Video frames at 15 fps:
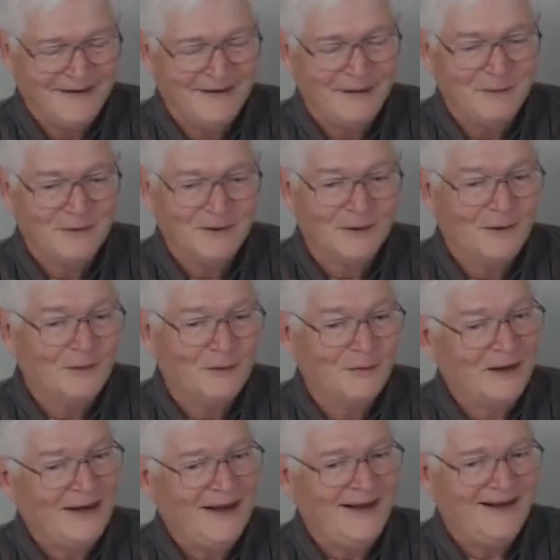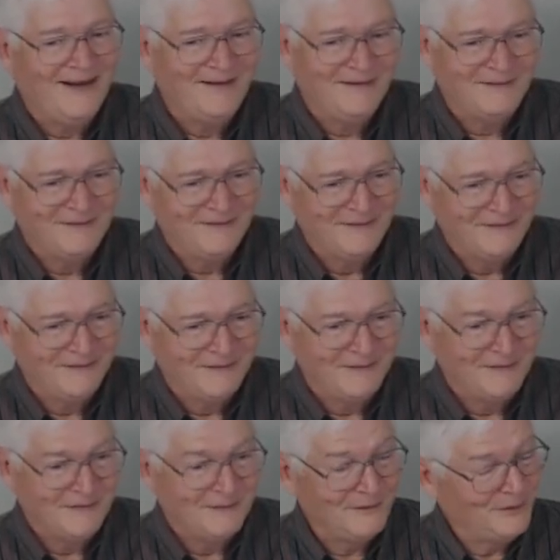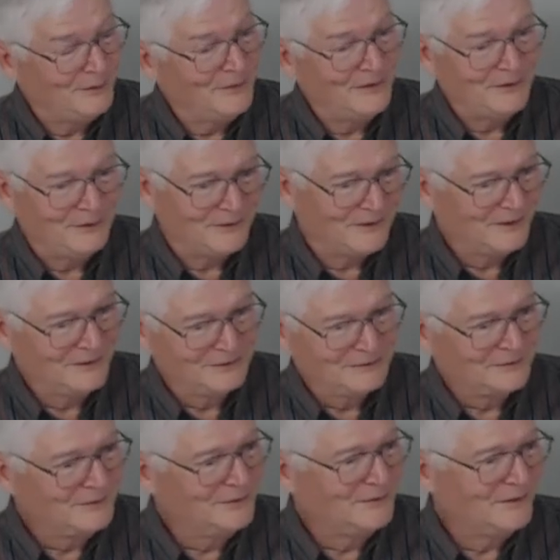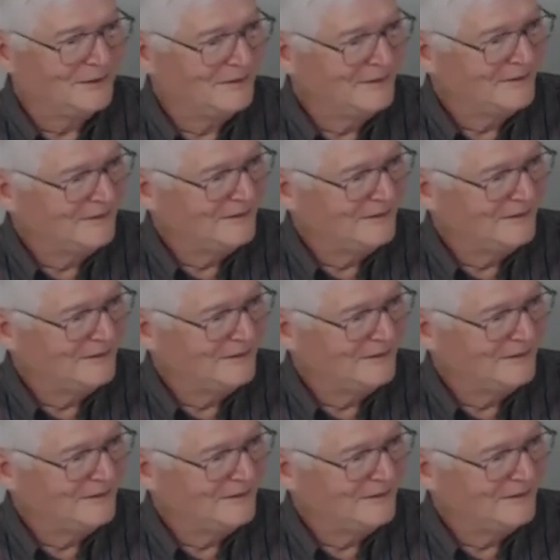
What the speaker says: And they will go, wow, you went to a good school.